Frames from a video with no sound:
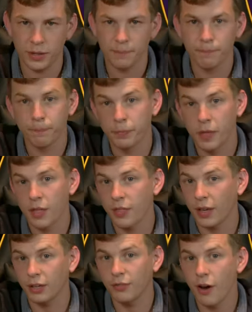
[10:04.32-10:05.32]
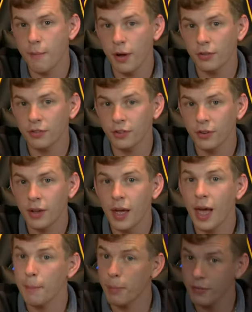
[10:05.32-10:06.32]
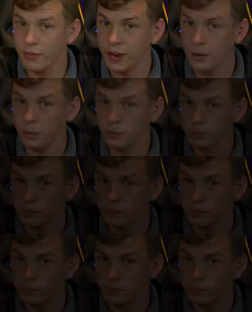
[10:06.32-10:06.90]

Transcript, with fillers: week. Thank you very much, and bye for now.